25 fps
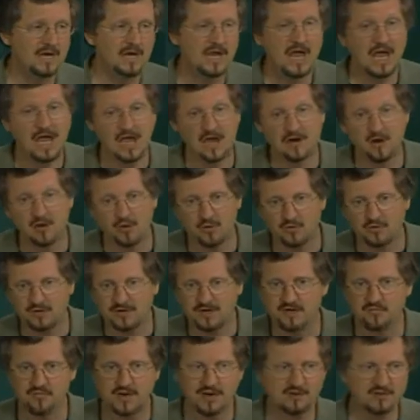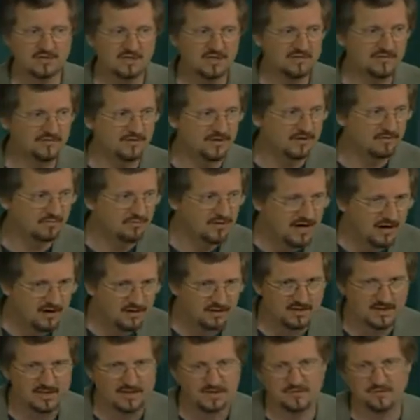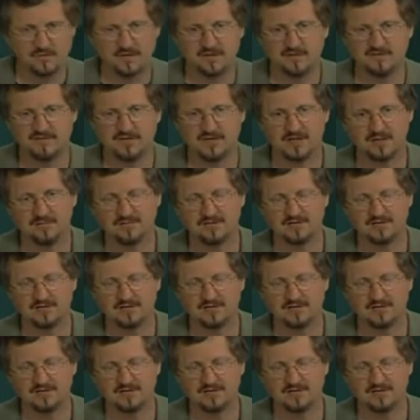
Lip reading: and only relatively rarely do we develop